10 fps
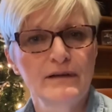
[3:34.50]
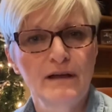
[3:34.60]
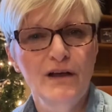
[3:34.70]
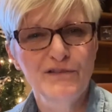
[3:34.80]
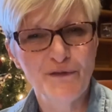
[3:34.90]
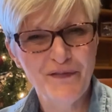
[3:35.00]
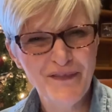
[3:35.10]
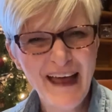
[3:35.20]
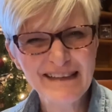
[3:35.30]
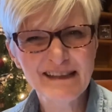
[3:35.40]
So
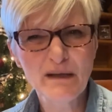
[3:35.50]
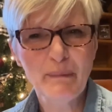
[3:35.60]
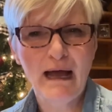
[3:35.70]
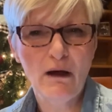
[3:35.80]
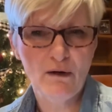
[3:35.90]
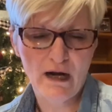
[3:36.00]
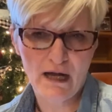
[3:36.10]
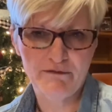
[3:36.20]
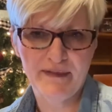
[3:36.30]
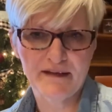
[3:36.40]
that's the power
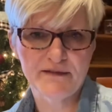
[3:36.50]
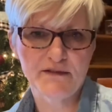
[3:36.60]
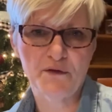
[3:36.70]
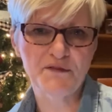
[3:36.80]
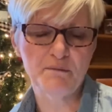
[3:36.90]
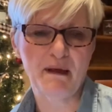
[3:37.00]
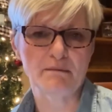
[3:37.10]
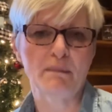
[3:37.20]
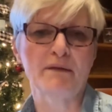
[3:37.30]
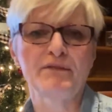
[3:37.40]
of this no spend
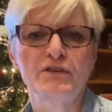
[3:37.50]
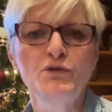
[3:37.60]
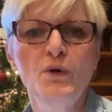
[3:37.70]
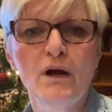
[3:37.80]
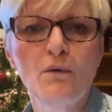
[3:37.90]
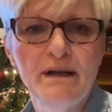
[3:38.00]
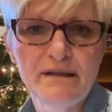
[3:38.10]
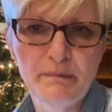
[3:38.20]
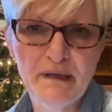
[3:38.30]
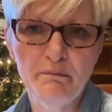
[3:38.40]
month. You are going
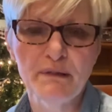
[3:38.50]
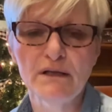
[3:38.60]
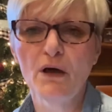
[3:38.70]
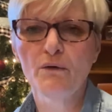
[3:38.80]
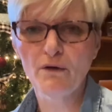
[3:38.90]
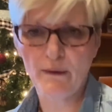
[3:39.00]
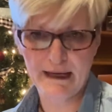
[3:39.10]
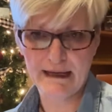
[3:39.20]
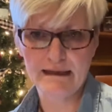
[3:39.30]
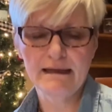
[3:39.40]
to be blown
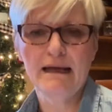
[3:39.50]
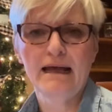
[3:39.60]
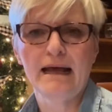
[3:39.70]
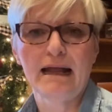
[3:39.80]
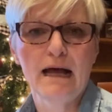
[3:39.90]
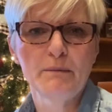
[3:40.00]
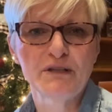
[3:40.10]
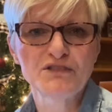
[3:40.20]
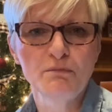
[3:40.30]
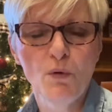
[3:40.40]
away at how
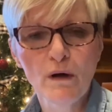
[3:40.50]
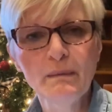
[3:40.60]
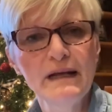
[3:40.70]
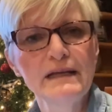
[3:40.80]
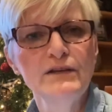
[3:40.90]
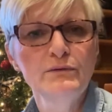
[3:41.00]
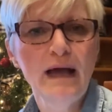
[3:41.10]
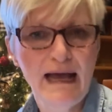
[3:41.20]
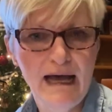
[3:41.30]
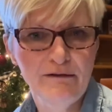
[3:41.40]
much more money you
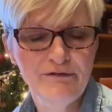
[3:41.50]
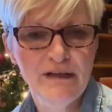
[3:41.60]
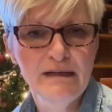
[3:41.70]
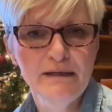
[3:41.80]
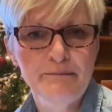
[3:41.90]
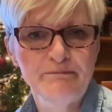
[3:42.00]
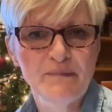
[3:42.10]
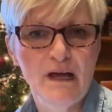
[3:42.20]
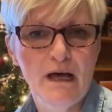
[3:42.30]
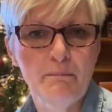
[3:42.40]
have
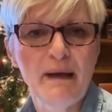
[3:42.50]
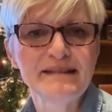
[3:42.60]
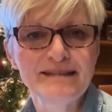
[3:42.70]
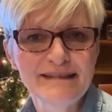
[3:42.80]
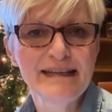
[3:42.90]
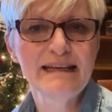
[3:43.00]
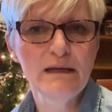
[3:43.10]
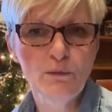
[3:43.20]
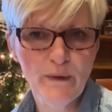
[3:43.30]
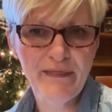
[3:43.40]
um, by
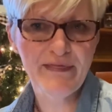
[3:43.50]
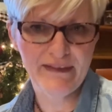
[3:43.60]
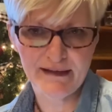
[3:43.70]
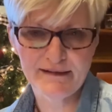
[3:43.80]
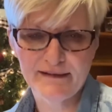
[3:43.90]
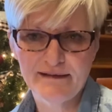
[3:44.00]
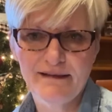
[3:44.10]
sticking with this